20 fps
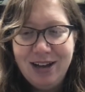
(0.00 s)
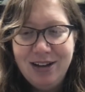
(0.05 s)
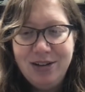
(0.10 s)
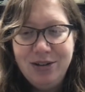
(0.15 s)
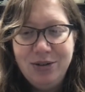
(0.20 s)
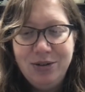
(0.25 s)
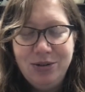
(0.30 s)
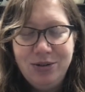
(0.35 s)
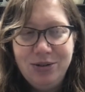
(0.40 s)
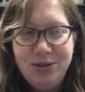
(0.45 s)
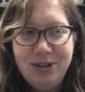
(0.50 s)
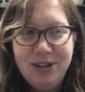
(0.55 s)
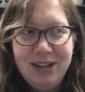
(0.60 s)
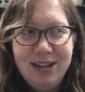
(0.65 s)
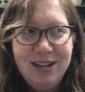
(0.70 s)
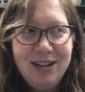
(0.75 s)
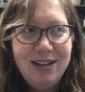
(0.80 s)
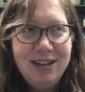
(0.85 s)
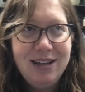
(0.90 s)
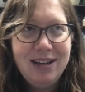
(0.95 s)
who,
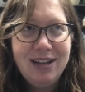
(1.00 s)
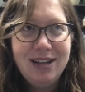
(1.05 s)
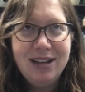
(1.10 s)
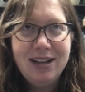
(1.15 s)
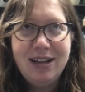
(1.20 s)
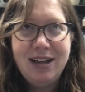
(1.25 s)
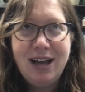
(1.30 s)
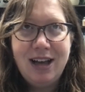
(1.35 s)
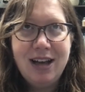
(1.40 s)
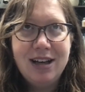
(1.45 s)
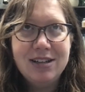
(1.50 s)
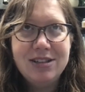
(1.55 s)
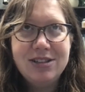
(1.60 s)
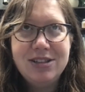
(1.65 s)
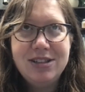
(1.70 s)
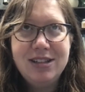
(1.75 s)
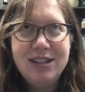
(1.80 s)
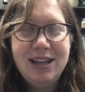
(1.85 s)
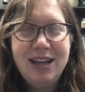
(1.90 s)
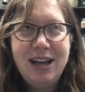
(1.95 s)

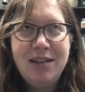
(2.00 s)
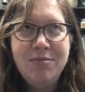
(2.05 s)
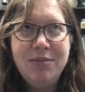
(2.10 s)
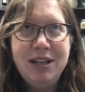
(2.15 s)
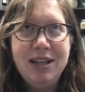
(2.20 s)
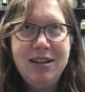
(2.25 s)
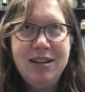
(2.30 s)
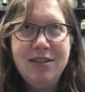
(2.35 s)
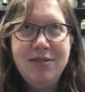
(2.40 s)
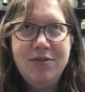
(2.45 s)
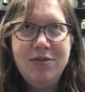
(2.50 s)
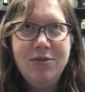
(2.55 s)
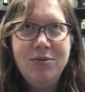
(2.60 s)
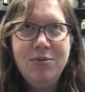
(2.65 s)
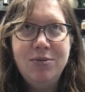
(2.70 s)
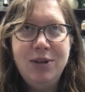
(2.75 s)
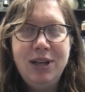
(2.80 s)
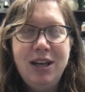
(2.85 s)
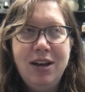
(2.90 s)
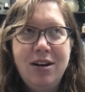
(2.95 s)
gosh, I mean, if
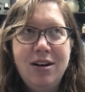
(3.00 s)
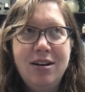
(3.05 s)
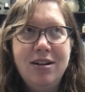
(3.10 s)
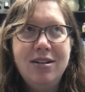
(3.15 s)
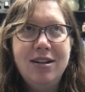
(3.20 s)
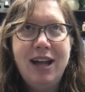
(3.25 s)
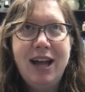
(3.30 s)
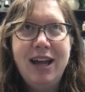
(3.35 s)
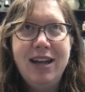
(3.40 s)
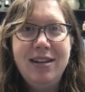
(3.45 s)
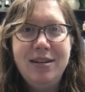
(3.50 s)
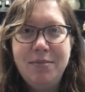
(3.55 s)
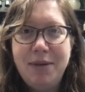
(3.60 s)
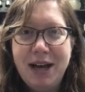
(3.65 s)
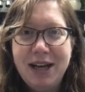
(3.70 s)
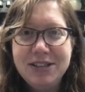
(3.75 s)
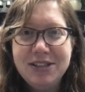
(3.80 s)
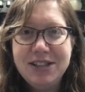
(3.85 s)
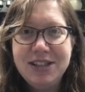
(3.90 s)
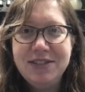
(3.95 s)
we all had the
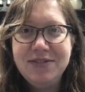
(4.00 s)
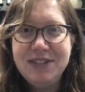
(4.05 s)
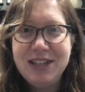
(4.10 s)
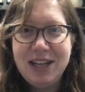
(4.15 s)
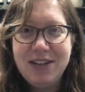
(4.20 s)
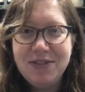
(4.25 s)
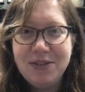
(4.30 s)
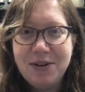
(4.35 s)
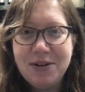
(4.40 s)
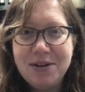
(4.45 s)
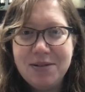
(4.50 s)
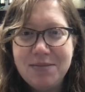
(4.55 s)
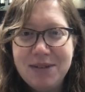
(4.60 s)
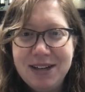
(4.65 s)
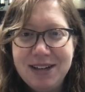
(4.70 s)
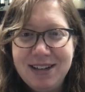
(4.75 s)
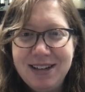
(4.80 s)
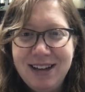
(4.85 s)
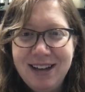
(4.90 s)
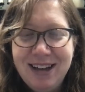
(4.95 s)
passion of Dave
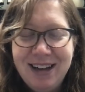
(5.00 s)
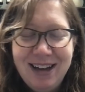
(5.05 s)
Korneman,